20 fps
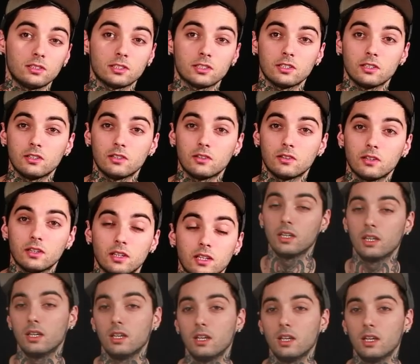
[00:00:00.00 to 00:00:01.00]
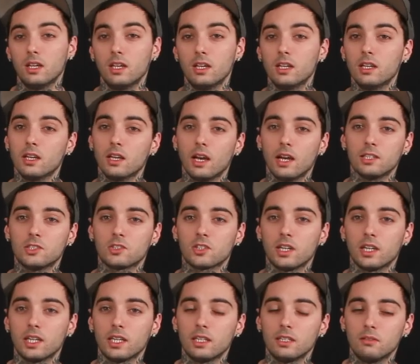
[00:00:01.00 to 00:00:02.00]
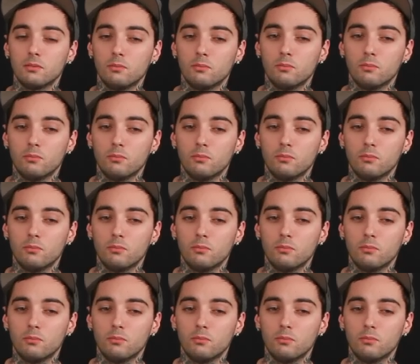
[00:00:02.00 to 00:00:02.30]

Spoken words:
So I tried,